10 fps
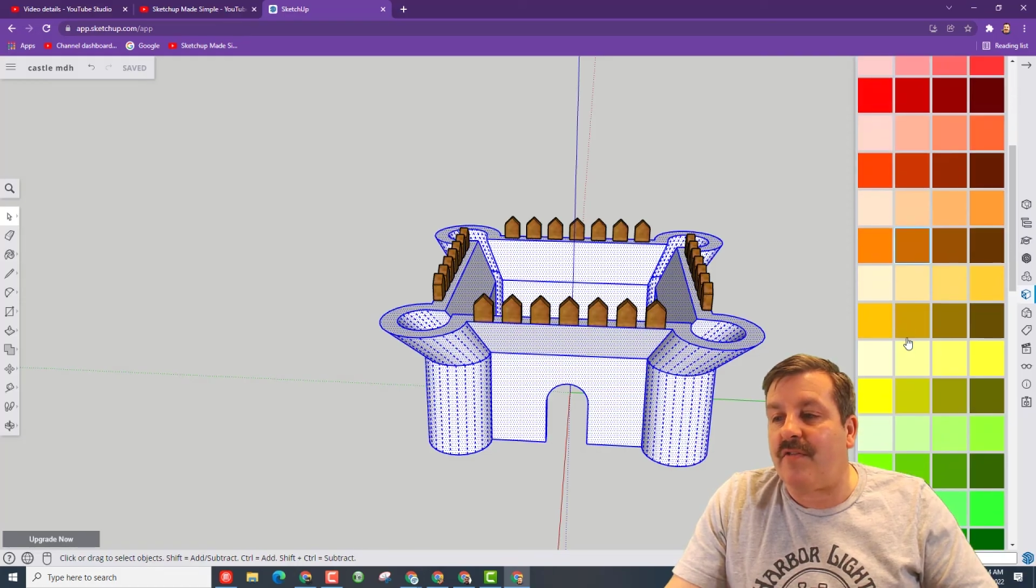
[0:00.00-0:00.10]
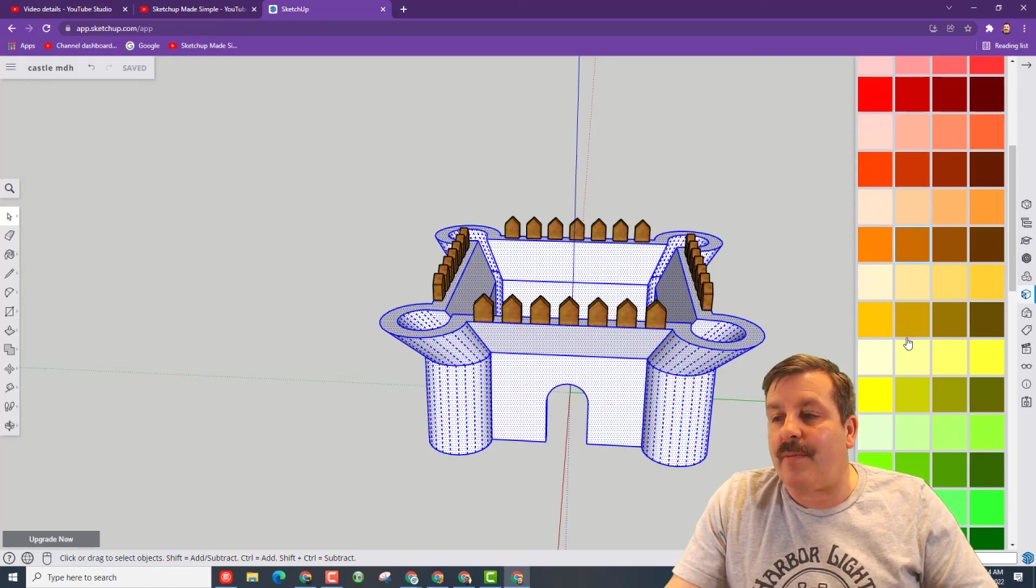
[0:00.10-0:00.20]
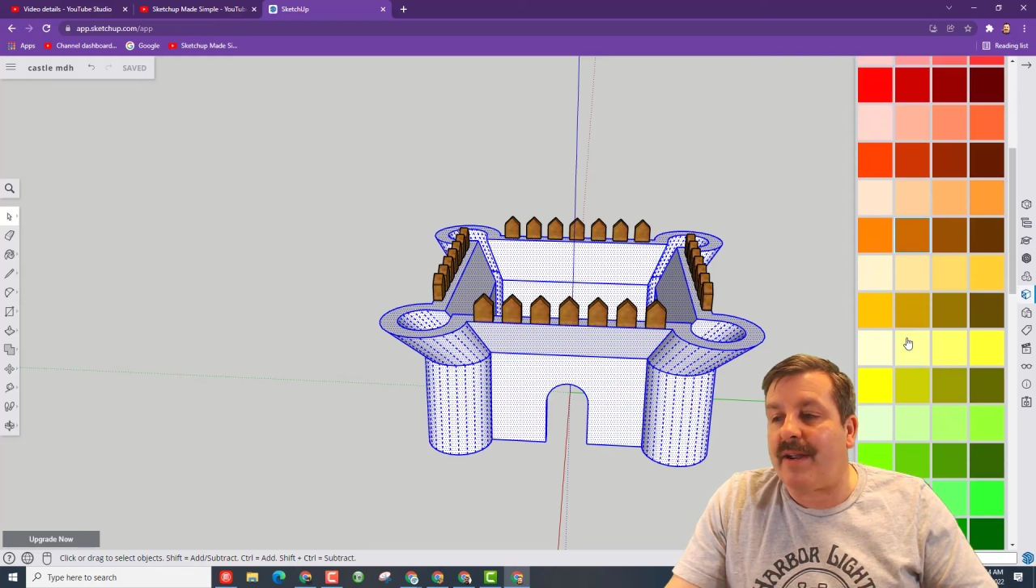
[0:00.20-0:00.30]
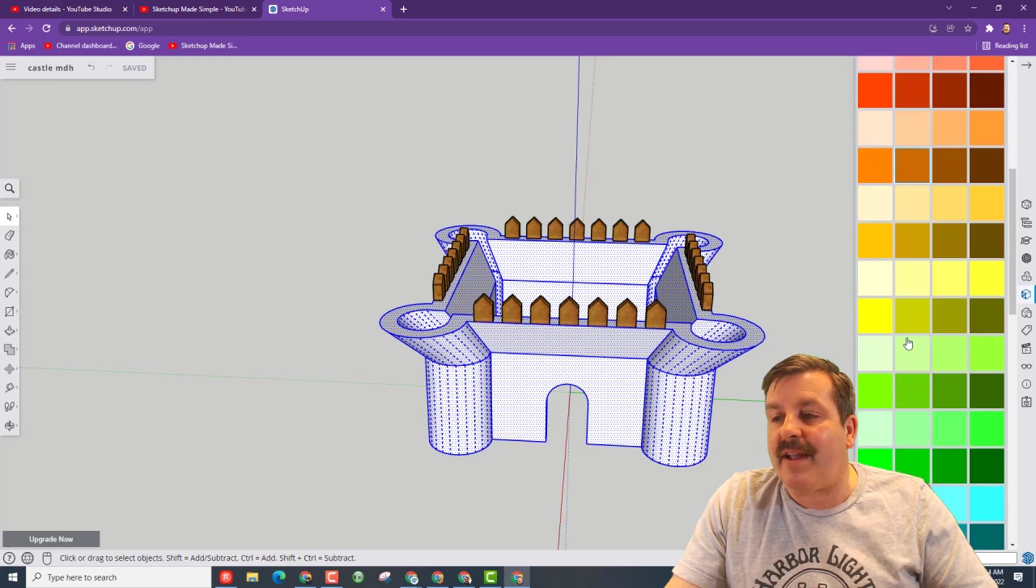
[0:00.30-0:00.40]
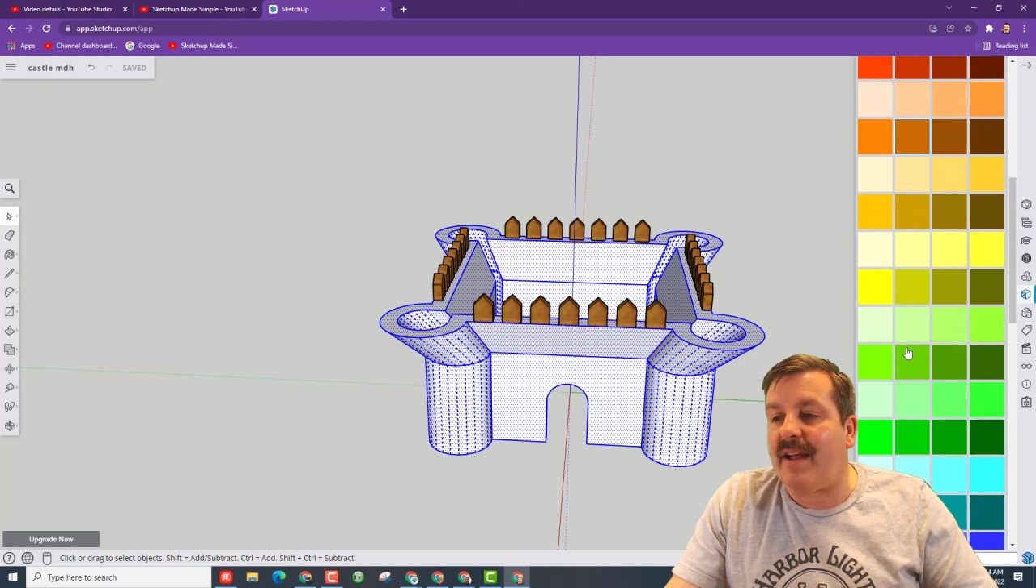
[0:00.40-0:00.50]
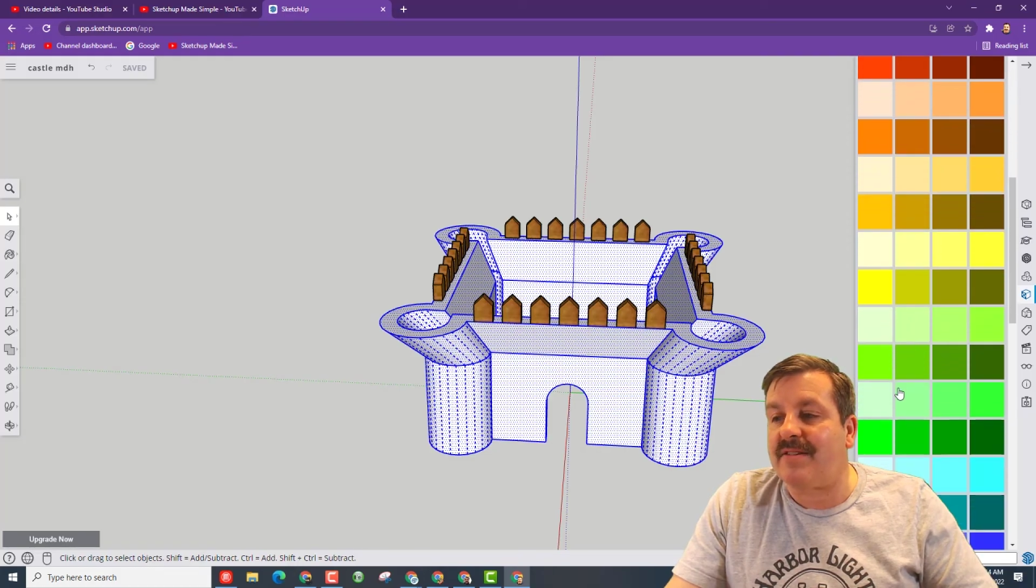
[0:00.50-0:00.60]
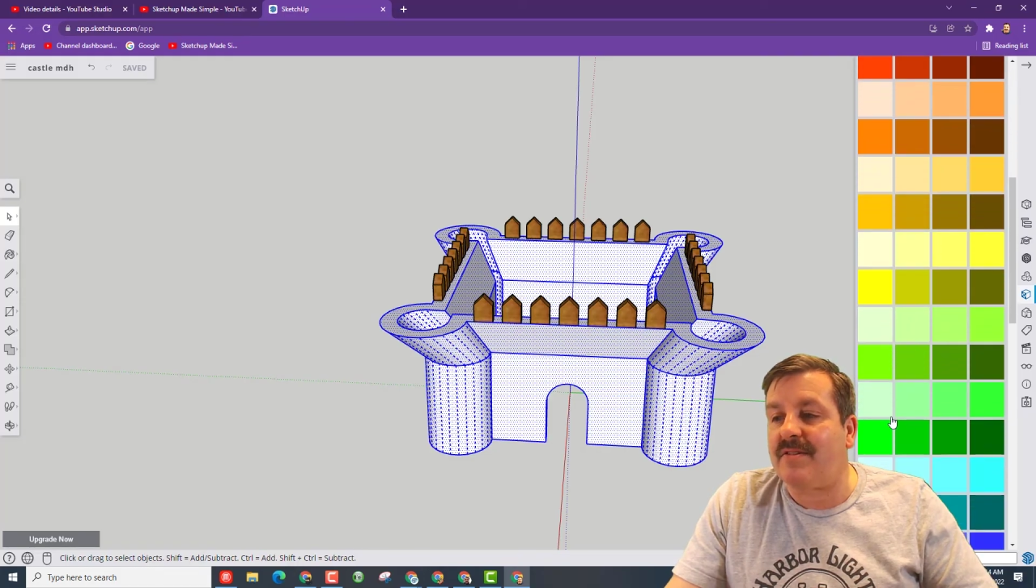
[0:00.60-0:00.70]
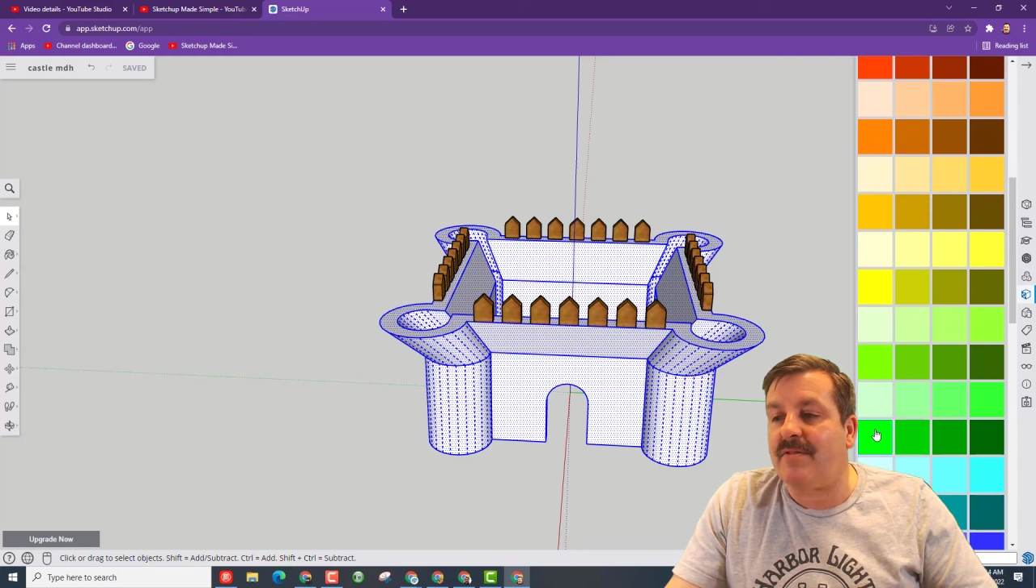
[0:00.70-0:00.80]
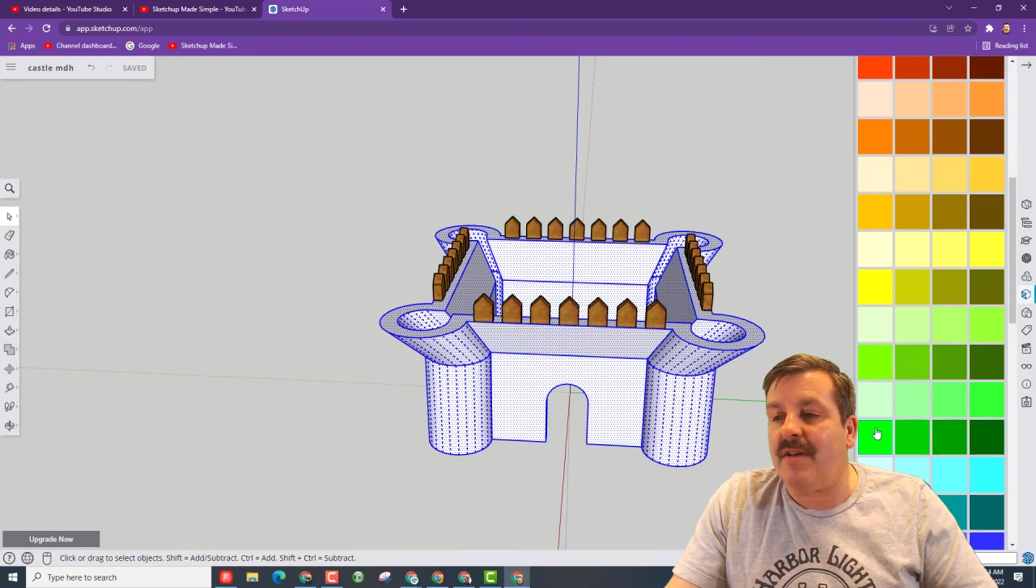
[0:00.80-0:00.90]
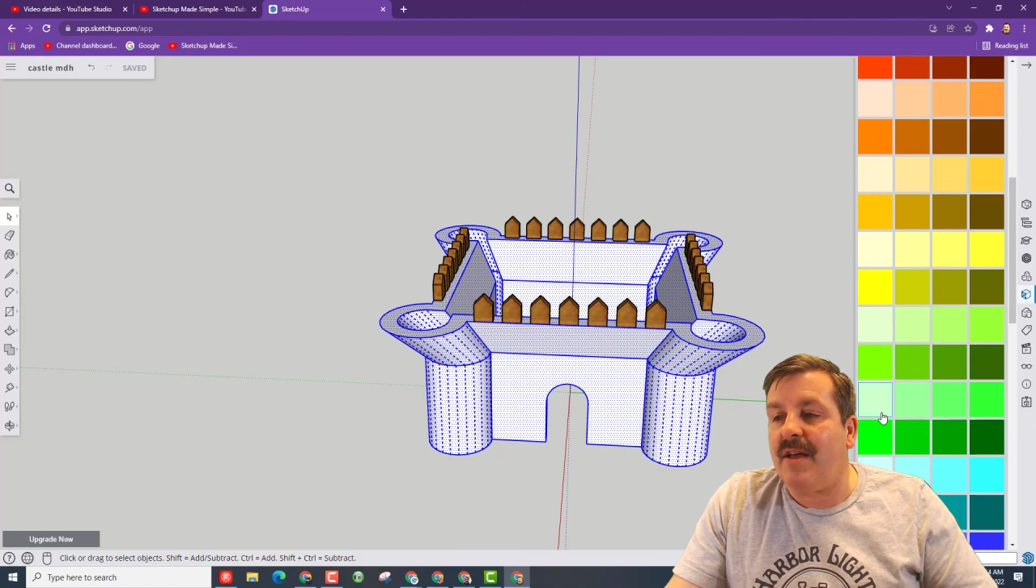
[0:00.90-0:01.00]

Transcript: for my castle.